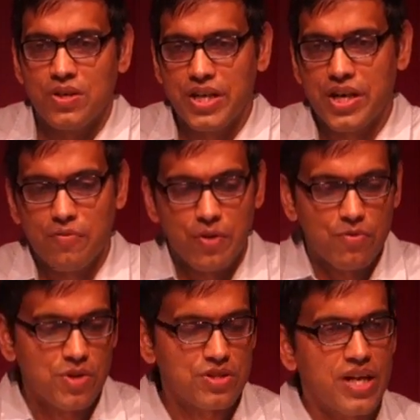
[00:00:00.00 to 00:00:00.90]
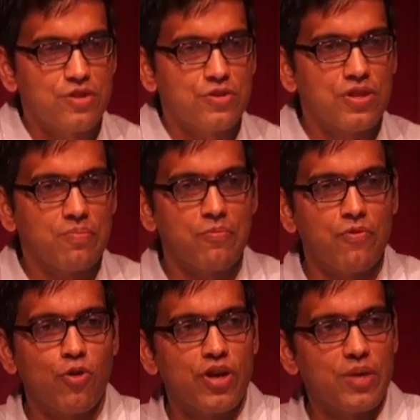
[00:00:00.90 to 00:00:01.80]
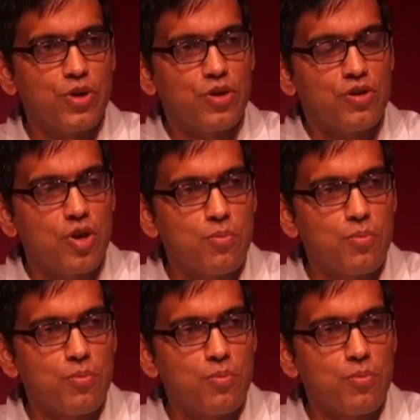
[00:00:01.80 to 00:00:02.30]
Take it away from the stands on the floor and put it on